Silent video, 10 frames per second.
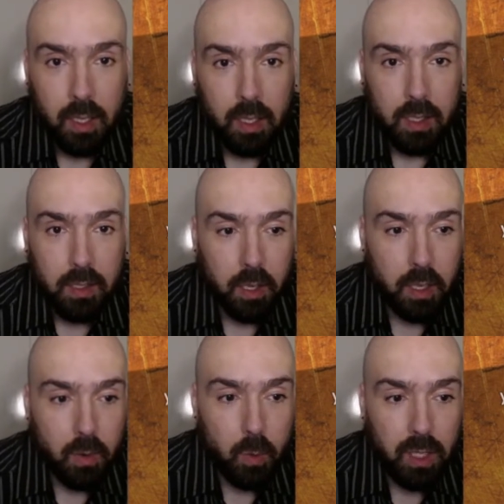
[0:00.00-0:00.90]
So
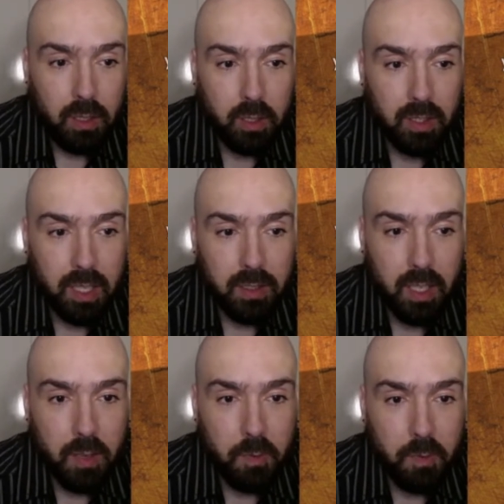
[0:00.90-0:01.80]
we looked
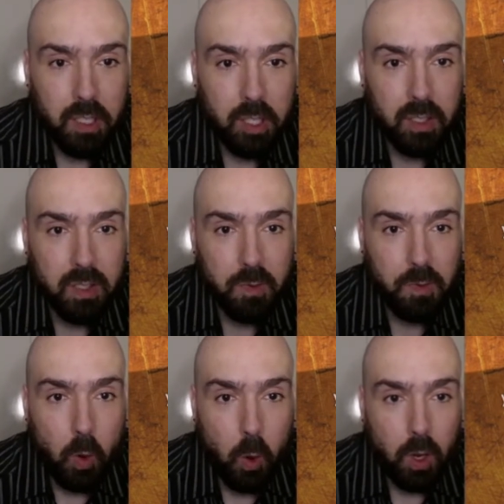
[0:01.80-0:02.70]
at Ephesians
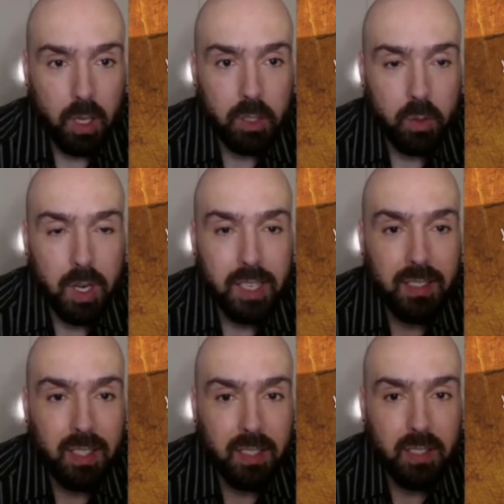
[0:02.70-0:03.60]

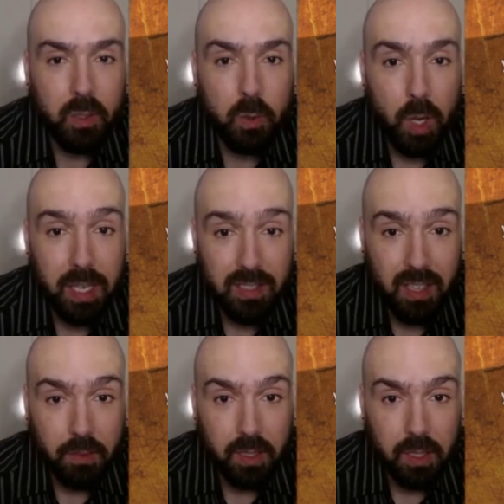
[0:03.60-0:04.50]
4:26-27.